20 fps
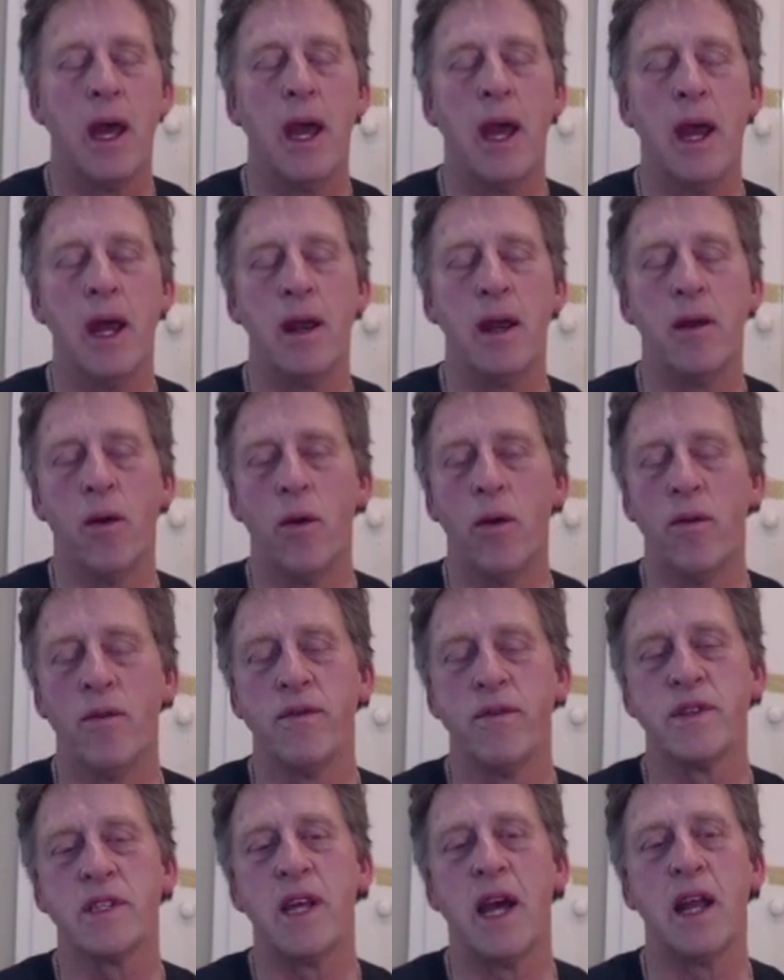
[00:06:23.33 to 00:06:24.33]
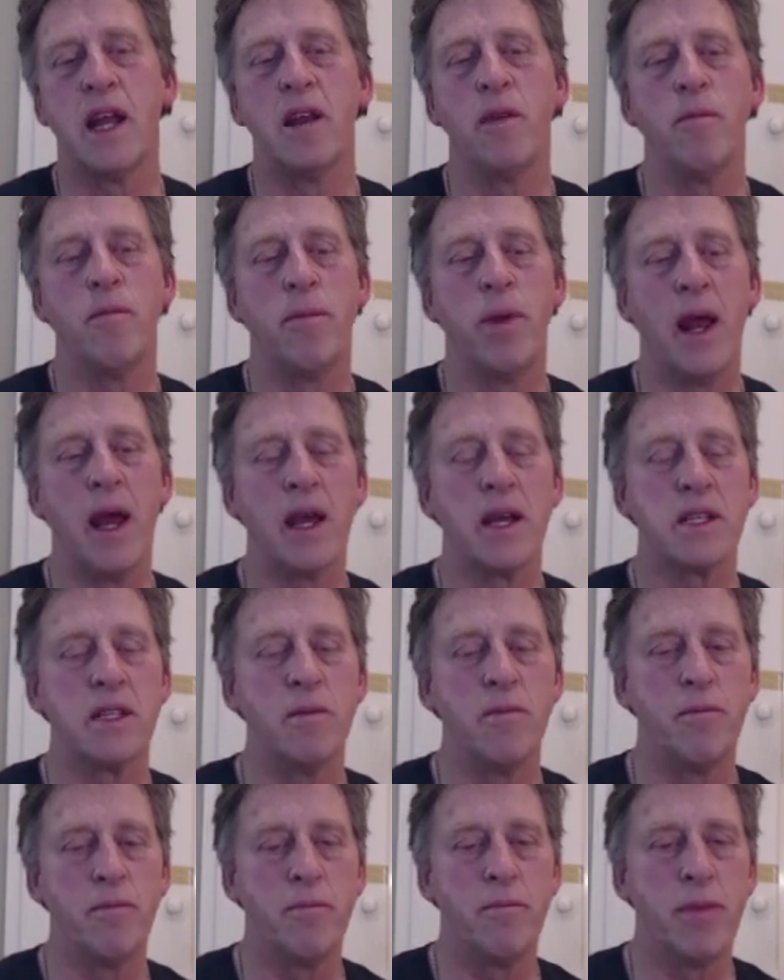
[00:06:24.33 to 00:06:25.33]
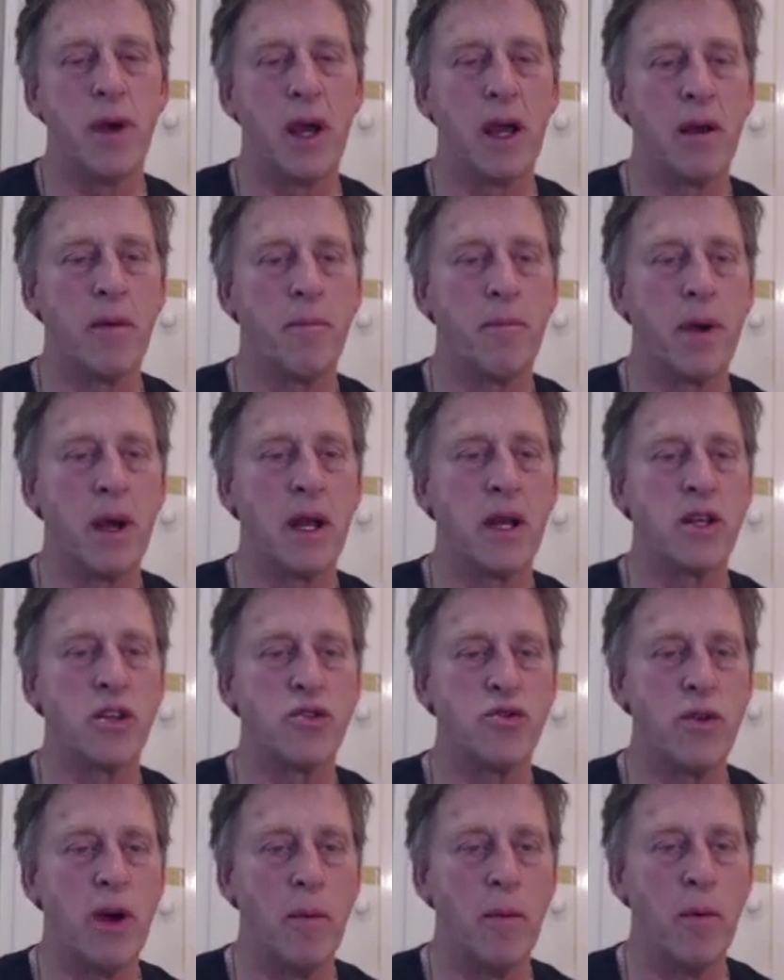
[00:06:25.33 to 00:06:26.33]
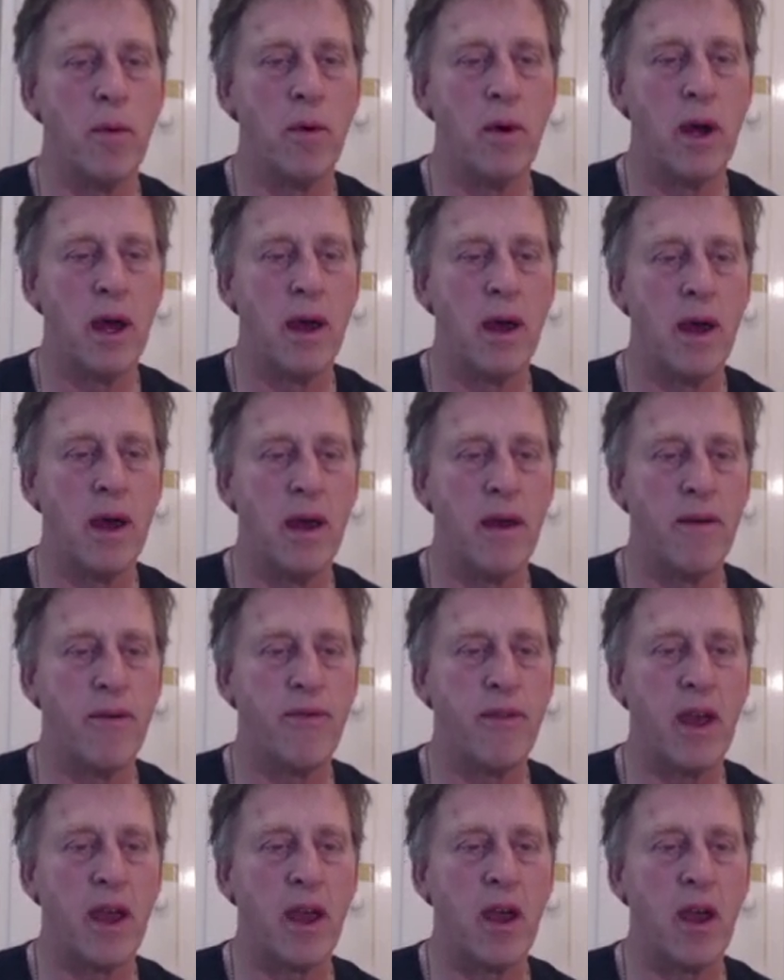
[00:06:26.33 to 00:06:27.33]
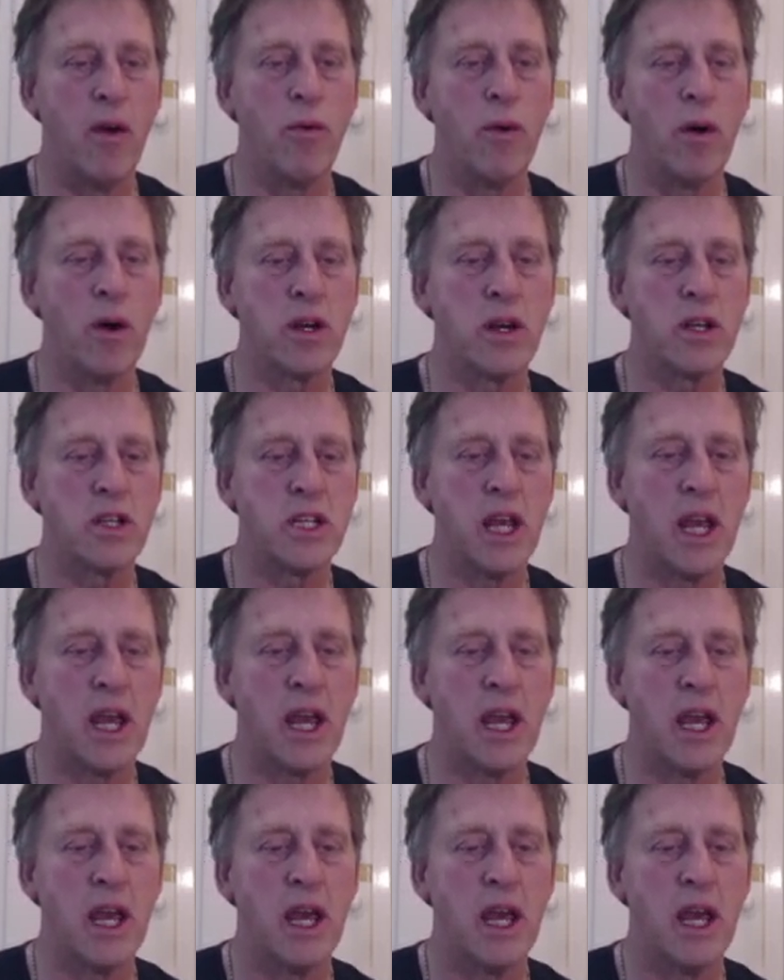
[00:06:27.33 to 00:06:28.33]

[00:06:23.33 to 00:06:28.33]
And all of a sudden, black's in big trouble. If they go rook check,